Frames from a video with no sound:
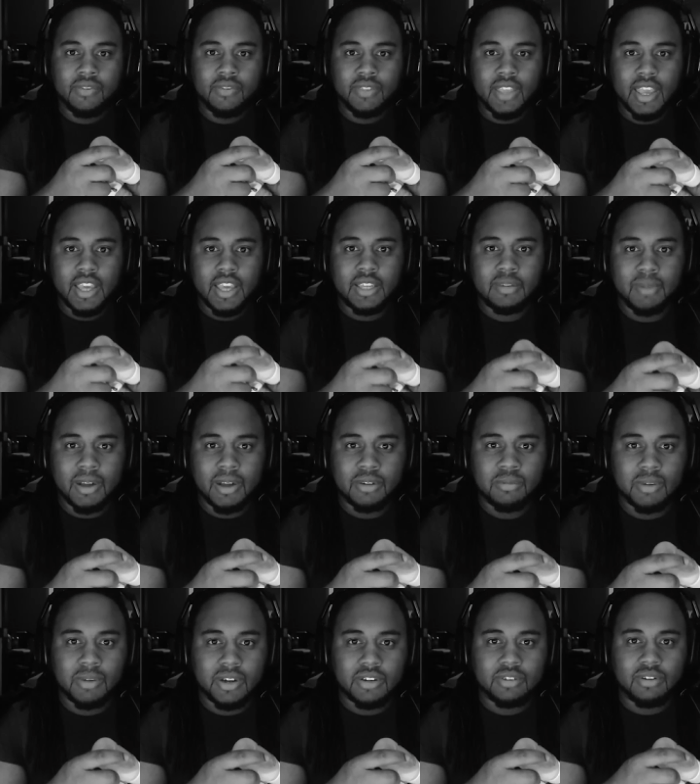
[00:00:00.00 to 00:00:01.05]
The Xbox
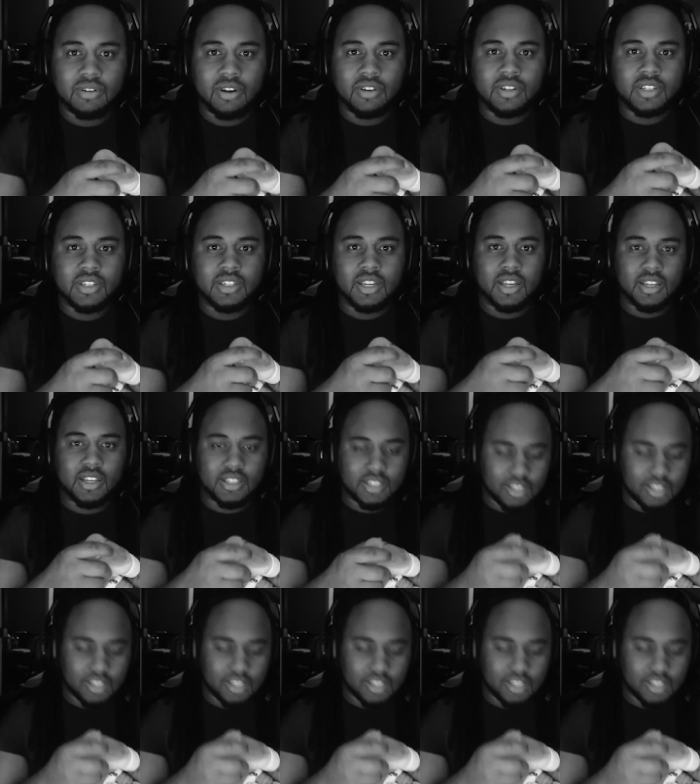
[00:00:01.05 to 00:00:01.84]
One controller sucks.